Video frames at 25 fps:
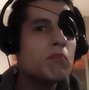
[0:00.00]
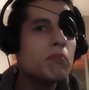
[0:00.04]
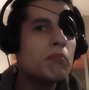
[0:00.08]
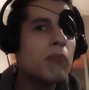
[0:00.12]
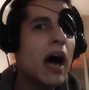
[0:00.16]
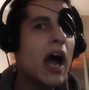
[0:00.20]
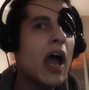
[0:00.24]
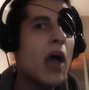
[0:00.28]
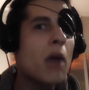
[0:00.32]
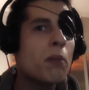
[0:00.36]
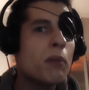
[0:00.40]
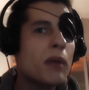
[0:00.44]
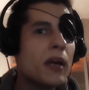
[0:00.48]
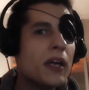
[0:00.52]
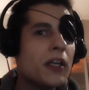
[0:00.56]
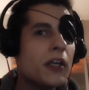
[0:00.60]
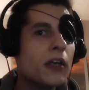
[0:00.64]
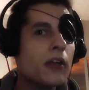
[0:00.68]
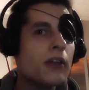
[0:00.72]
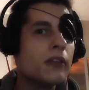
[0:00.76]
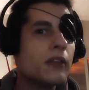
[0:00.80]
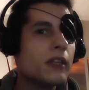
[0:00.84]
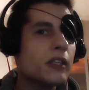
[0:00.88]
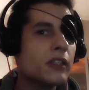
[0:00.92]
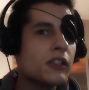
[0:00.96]
My
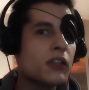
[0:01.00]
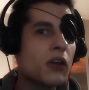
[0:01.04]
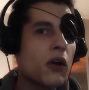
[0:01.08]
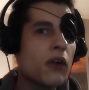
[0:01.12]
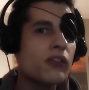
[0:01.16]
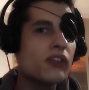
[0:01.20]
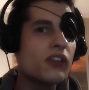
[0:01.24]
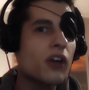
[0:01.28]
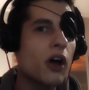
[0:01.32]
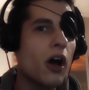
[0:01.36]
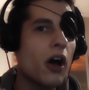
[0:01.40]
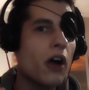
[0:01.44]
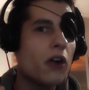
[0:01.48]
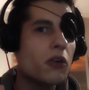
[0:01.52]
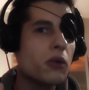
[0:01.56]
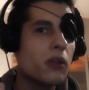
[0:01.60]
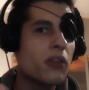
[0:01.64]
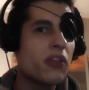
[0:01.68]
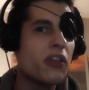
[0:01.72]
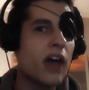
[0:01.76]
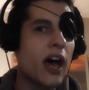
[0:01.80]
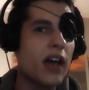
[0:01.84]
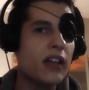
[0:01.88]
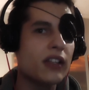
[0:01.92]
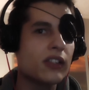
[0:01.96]
opinion deserves
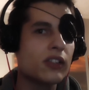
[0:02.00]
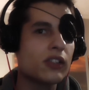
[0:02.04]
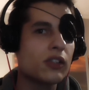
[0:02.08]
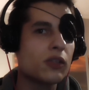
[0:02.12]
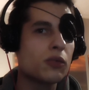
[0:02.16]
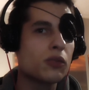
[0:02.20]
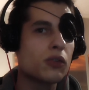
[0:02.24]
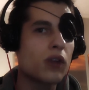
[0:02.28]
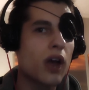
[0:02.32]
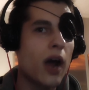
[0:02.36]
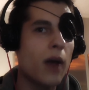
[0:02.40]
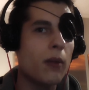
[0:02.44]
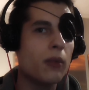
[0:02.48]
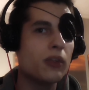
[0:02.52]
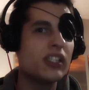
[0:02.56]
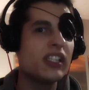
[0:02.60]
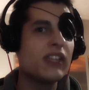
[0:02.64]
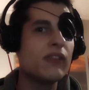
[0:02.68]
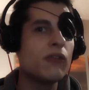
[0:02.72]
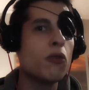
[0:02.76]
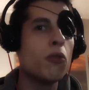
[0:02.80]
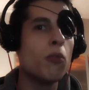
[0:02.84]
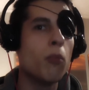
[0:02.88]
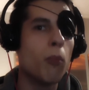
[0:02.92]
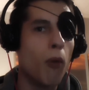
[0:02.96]
100,000 subscribers,
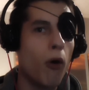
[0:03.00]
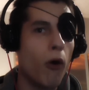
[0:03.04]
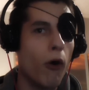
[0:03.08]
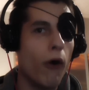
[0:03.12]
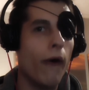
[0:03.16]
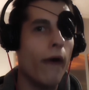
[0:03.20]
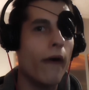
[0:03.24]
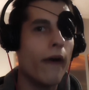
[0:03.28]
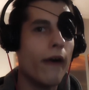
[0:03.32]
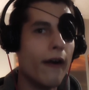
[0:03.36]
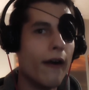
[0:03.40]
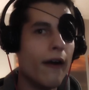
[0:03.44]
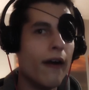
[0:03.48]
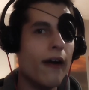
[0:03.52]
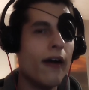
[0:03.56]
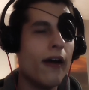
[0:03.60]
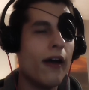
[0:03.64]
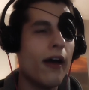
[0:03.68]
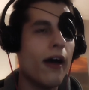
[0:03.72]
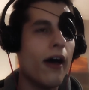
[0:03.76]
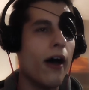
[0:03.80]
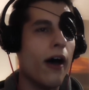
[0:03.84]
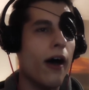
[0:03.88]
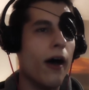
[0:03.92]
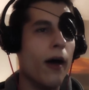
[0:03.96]
even more,
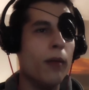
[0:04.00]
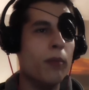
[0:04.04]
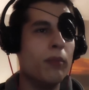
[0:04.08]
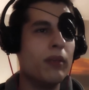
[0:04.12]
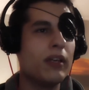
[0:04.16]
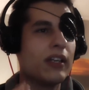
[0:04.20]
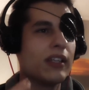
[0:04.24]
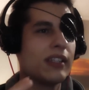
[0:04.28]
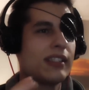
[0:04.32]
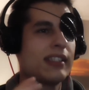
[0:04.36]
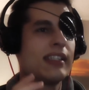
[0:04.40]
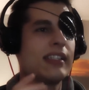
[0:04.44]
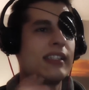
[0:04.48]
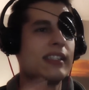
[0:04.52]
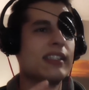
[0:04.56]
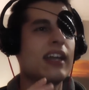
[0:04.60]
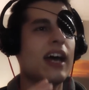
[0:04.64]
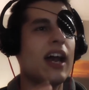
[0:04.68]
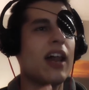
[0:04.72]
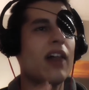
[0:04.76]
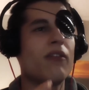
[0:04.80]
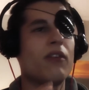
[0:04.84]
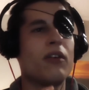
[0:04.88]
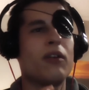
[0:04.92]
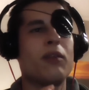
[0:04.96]
uh, because this
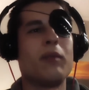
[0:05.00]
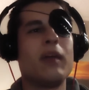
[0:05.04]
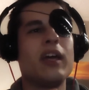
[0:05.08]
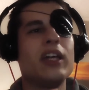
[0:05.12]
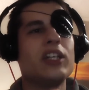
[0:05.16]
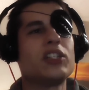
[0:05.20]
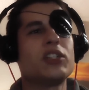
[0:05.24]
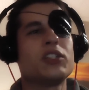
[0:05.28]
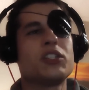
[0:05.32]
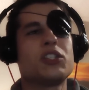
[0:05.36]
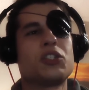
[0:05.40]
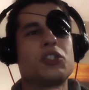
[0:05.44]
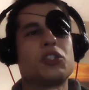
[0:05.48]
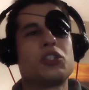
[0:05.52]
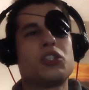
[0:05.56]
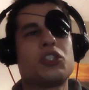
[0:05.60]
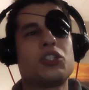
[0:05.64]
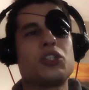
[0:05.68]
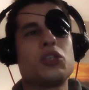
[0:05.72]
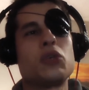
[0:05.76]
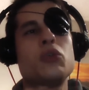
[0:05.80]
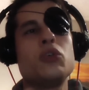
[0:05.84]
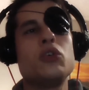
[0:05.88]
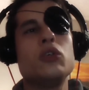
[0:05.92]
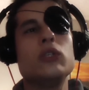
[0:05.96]
style of animation is just
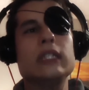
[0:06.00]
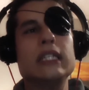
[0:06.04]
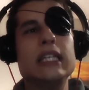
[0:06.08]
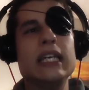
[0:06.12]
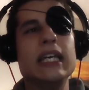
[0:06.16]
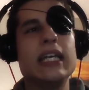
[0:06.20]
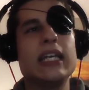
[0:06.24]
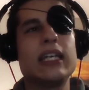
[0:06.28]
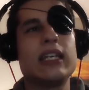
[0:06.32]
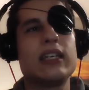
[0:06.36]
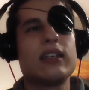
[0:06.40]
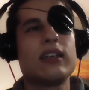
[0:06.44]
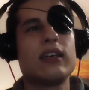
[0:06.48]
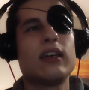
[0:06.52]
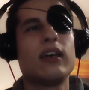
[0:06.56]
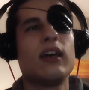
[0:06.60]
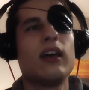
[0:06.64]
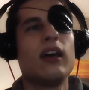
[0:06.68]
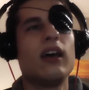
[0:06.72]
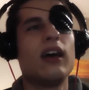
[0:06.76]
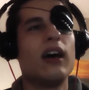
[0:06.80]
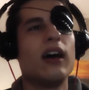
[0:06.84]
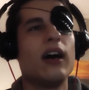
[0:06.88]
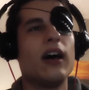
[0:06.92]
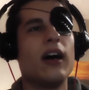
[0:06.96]
so unique.
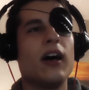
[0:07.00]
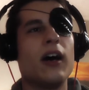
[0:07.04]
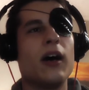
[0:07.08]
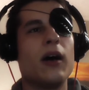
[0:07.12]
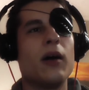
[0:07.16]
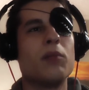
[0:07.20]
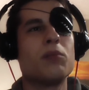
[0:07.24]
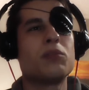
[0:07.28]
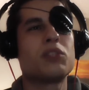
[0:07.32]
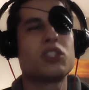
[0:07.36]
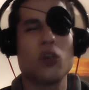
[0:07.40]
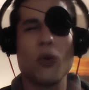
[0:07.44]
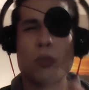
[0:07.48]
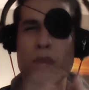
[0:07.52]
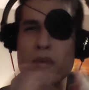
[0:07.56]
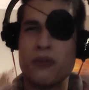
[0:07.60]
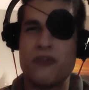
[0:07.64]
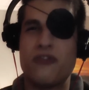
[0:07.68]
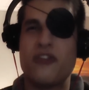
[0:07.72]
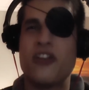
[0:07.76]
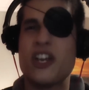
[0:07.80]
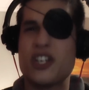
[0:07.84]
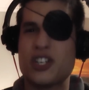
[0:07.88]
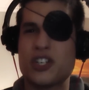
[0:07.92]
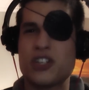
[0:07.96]
Um, so
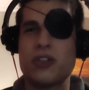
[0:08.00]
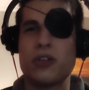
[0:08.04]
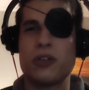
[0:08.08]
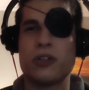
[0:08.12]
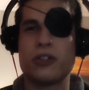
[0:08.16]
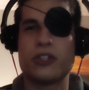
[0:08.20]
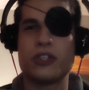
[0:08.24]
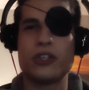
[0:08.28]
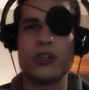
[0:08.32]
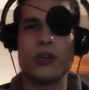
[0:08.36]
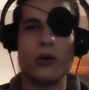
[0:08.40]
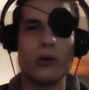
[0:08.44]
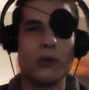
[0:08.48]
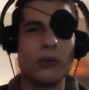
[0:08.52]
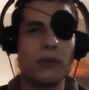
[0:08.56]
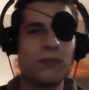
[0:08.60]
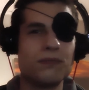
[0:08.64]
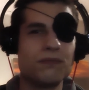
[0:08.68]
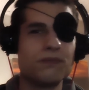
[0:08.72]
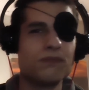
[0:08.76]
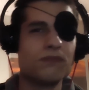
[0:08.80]
professional too.